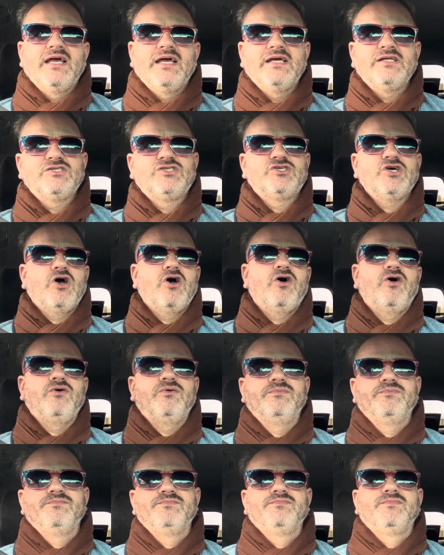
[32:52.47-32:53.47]
And so
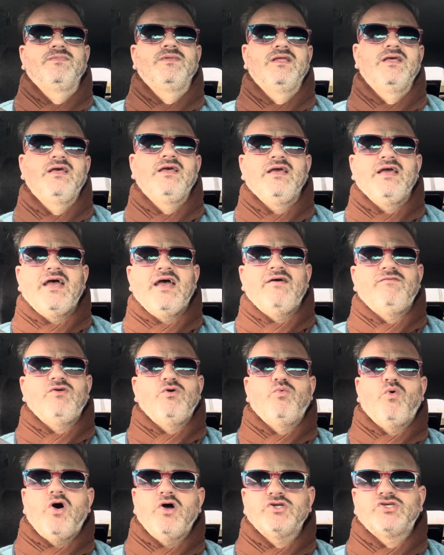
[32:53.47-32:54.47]
if
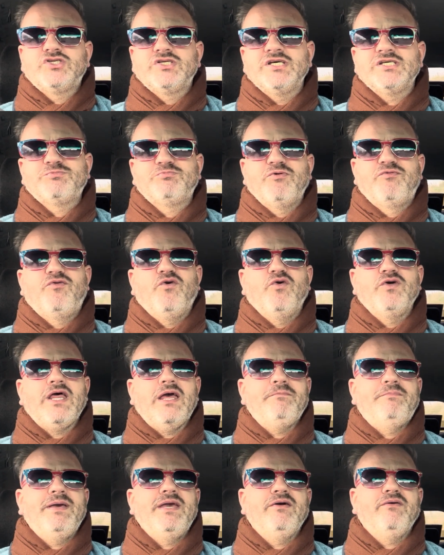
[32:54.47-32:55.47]
you watch this before
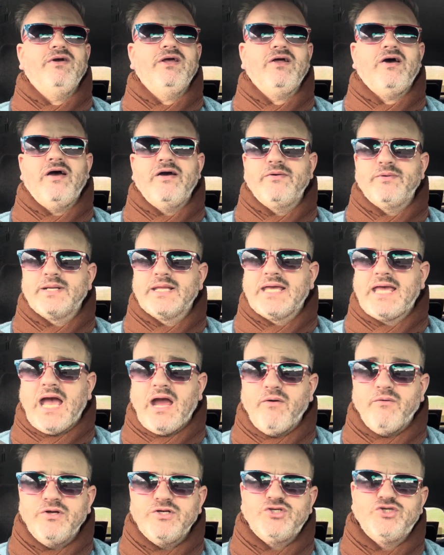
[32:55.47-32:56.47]
that period, I would
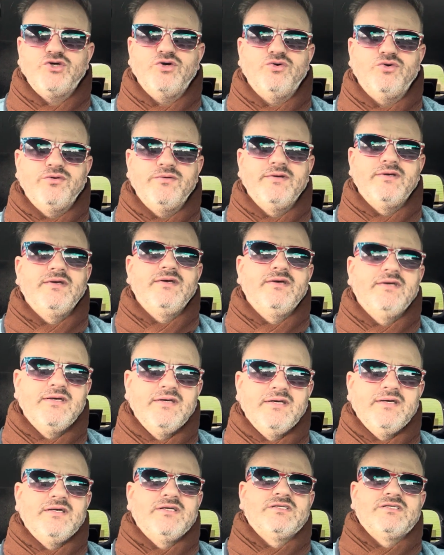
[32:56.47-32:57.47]
encourage you
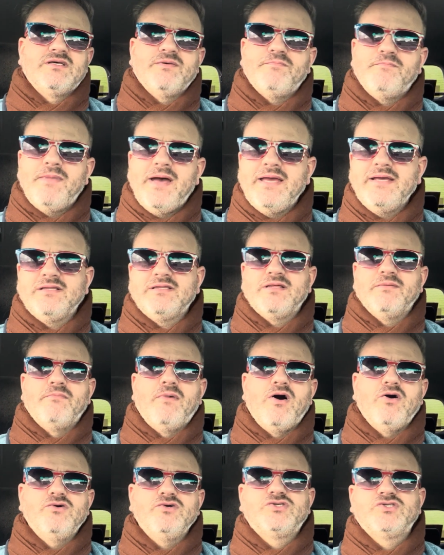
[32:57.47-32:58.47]
to make the
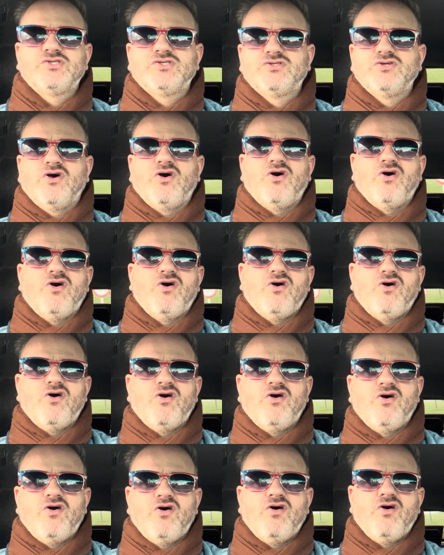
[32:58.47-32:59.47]
most
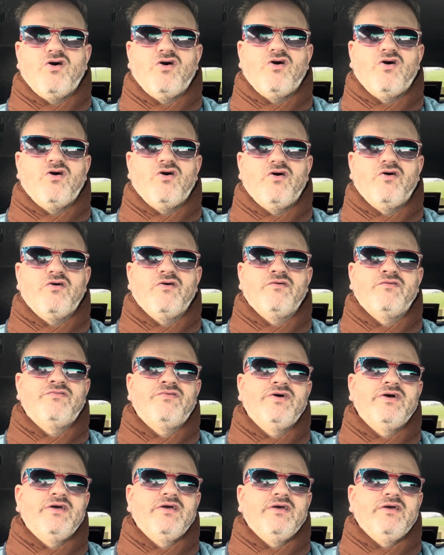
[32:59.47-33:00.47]
of
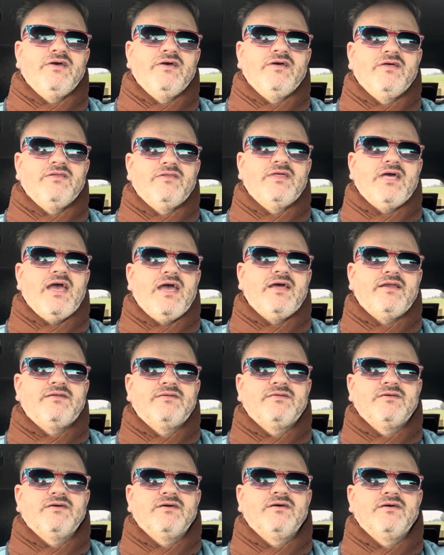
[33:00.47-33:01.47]
that
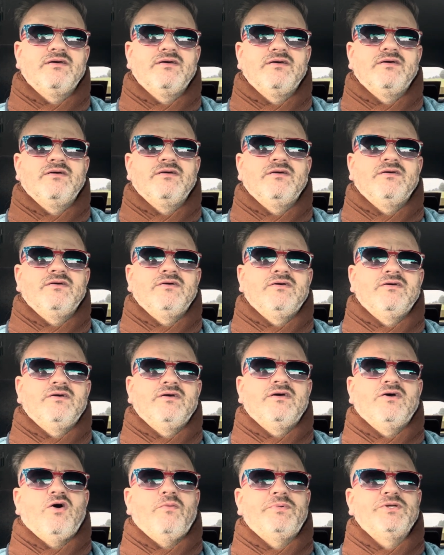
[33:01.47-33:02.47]

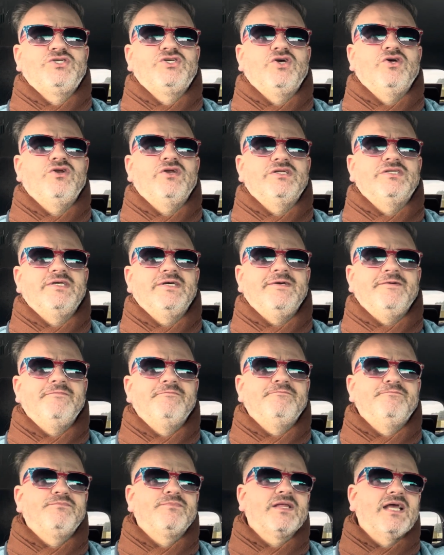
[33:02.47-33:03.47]
opportunity.
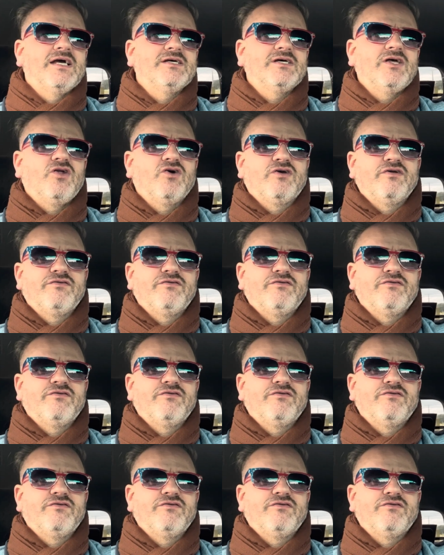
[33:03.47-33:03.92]
As I look